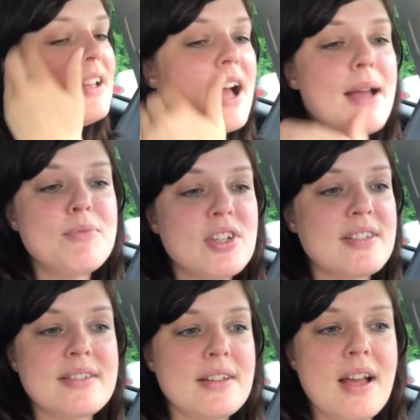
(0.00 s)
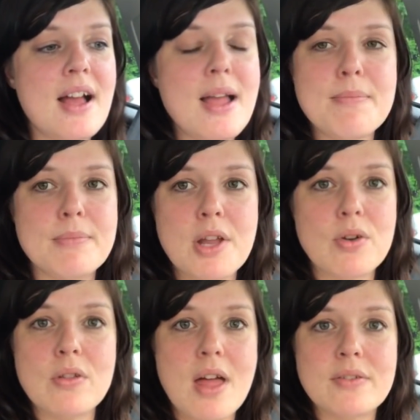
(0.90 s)
I'm just, I'm
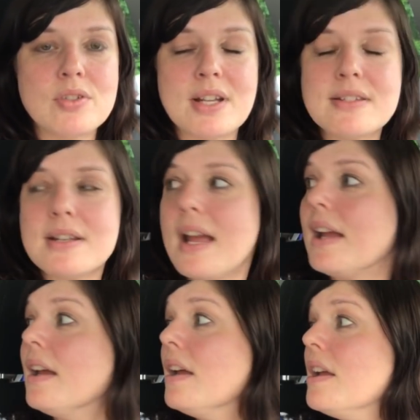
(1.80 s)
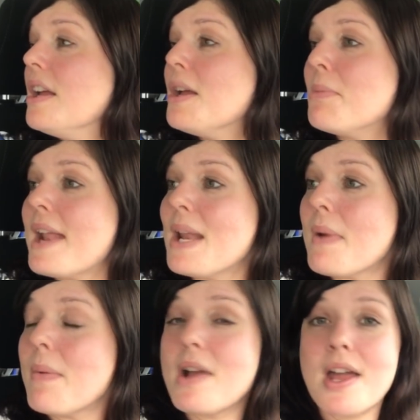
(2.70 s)
under a lot of stress today. But
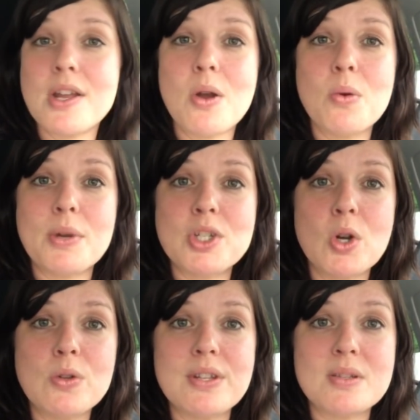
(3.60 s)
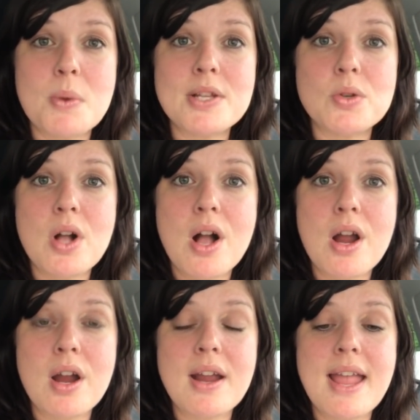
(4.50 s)
anyway, we got to go return this rental
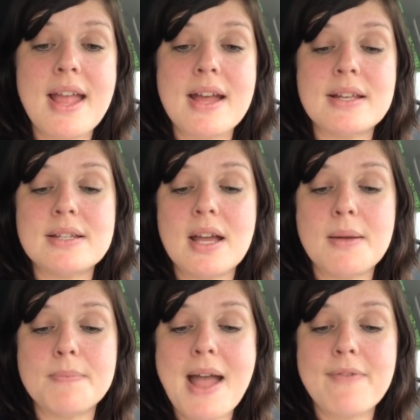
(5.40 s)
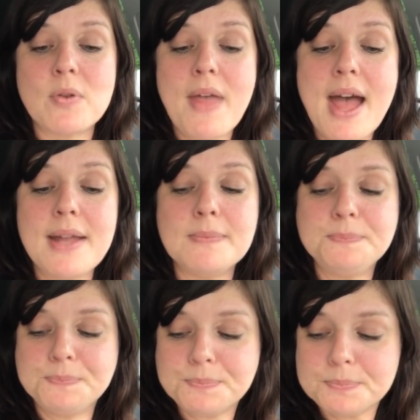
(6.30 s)
car. And um, after that,
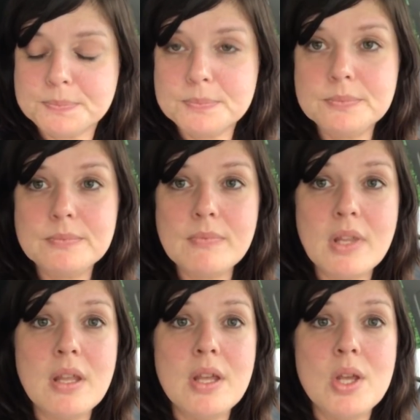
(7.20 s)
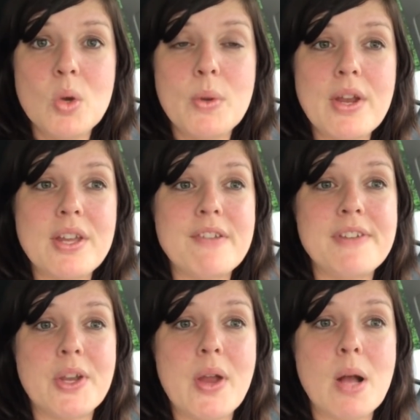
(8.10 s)
we are going to
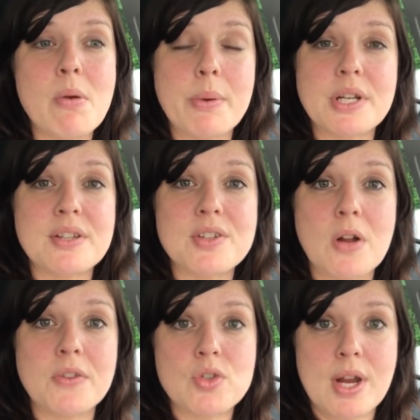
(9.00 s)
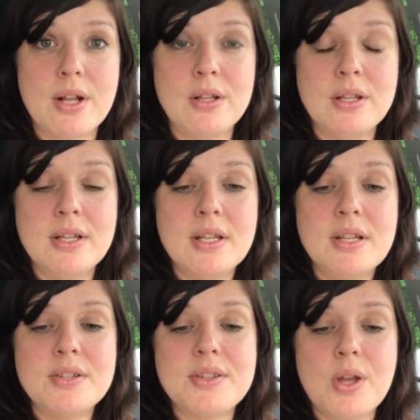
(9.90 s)
figure out where we're going to start the trail.
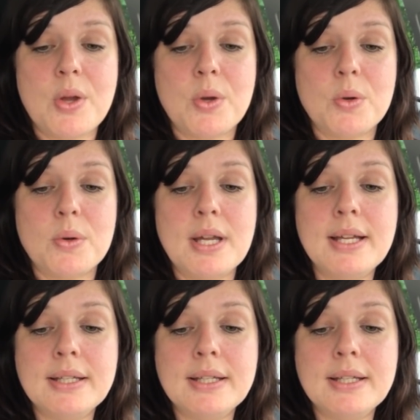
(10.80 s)
So